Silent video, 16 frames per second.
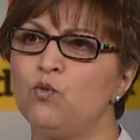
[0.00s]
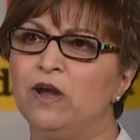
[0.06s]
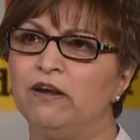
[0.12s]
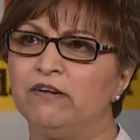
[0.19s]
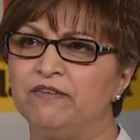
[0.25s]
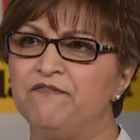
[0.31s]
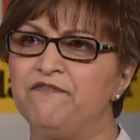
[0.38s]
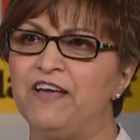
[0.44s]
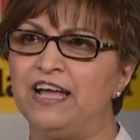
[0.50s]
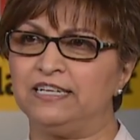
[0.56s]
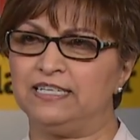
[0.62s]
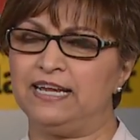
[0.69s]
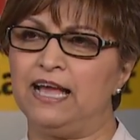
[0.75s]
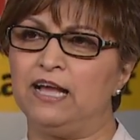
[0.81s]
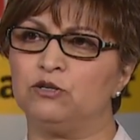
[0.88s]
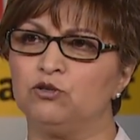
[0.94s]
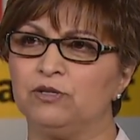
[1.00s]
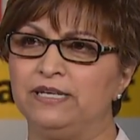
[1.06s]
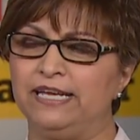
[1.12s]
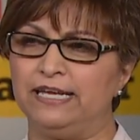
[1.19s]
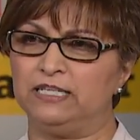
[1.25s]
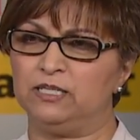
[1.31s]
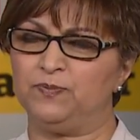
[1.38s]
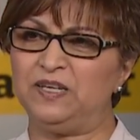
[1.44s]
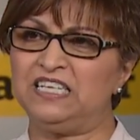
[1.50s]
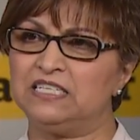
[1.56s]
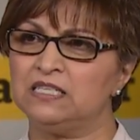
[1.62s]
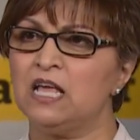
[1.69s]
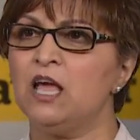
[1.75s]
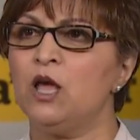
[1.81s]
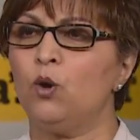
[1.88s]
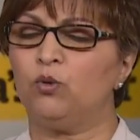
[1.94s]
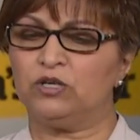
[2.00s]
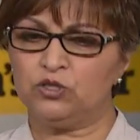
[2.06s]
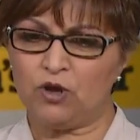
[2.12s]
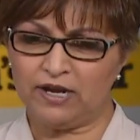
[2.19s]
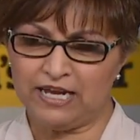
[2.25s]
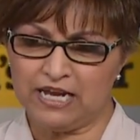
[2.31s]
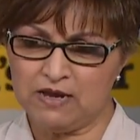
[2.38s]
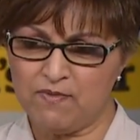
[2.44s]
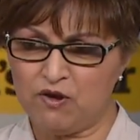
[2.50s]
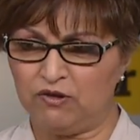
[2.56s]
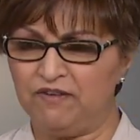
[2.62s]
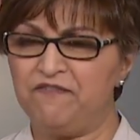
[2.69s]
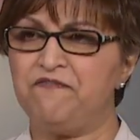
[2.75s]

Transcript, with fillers: where, in fact, it actually hits, because we're talking about a